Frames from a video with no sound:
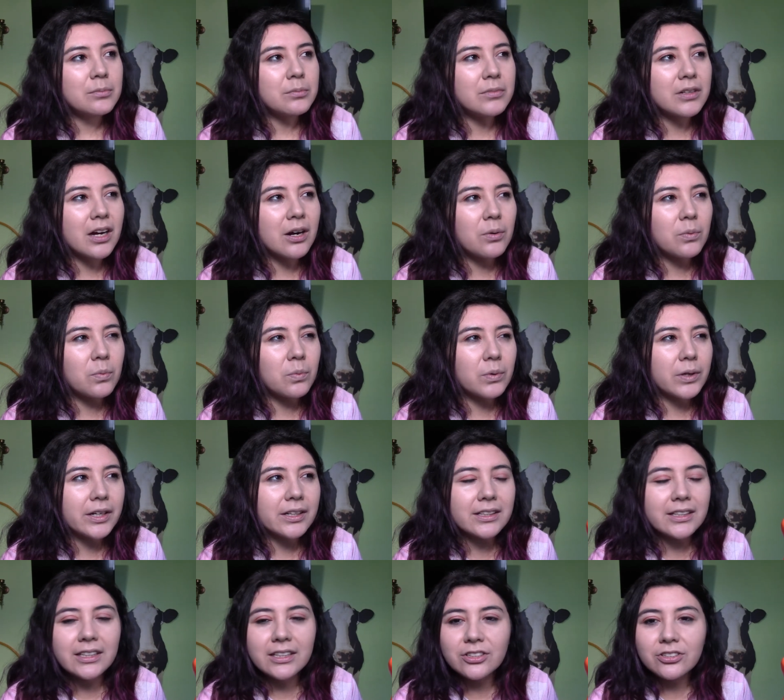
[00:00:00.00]
Not
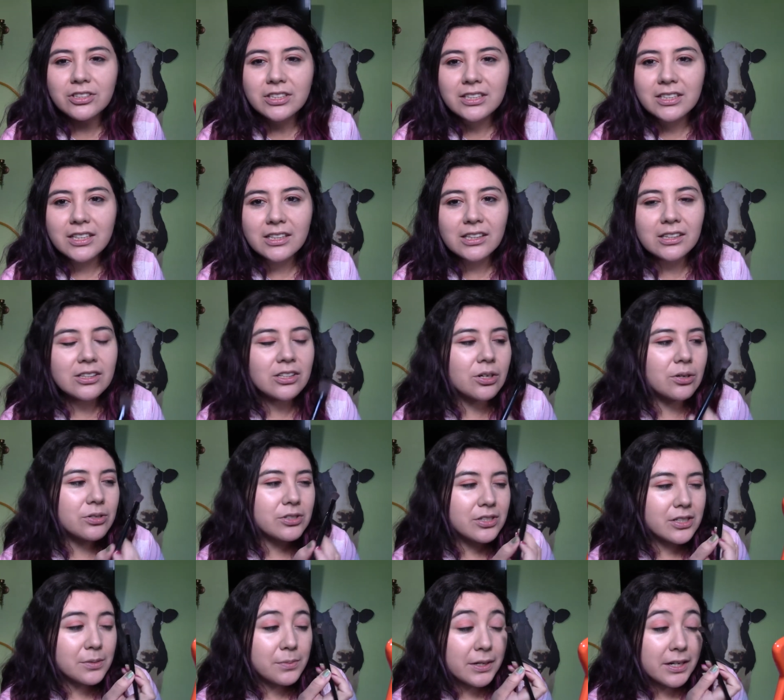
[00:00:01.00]
really interested in
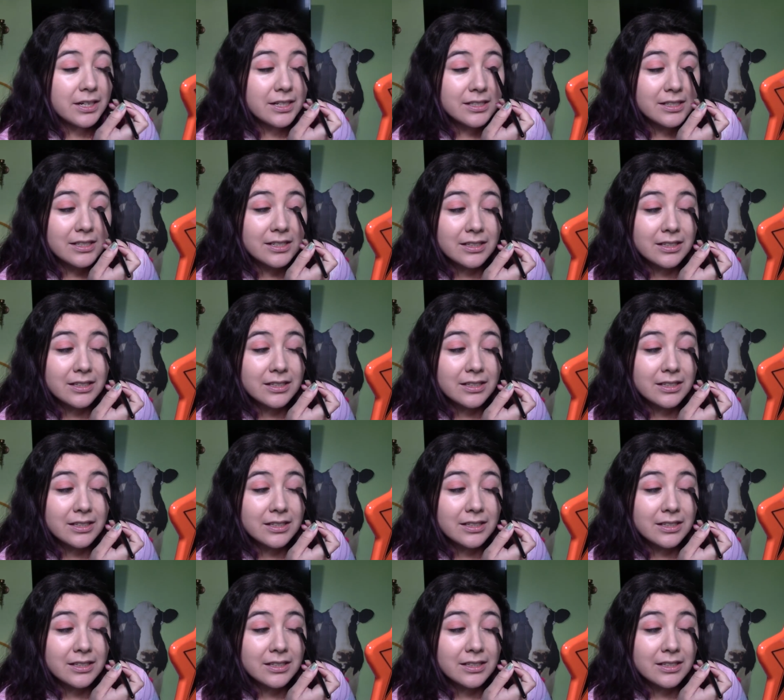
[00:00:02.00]
those just because